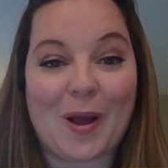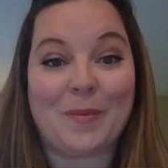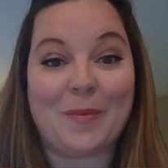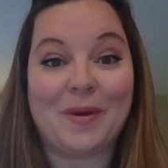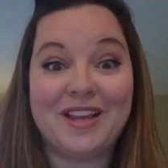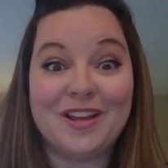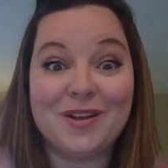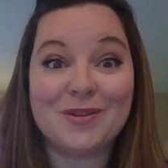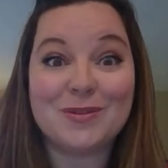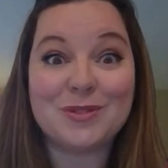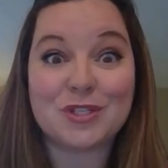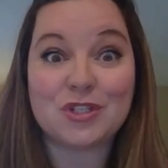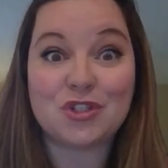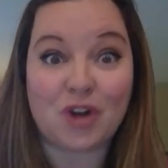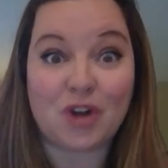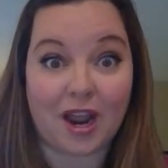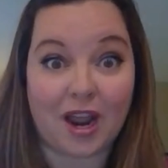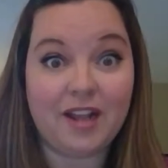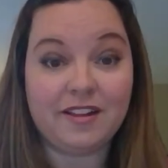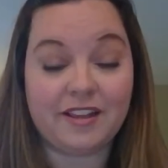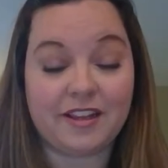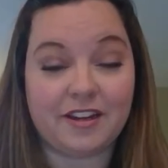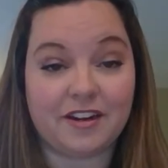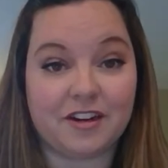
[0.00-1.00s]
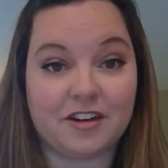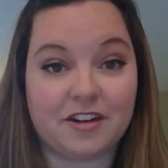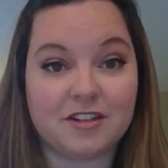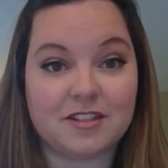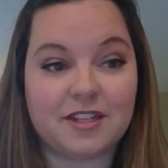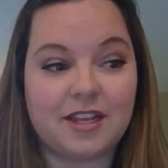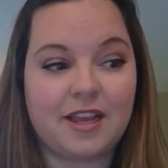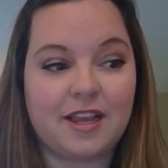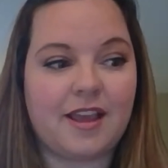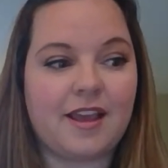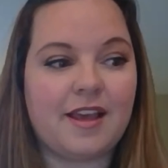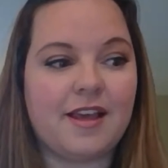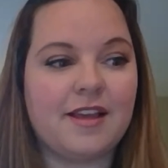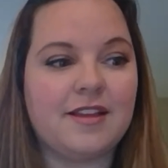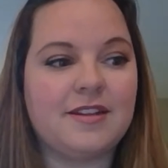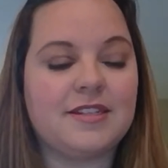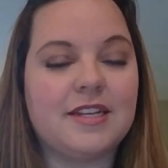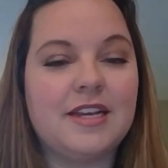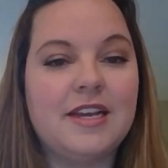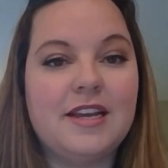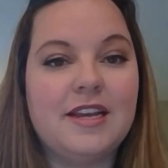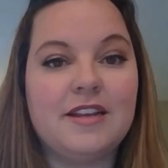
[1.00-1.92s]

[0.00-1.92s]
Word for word: but he owns a dry cleaners and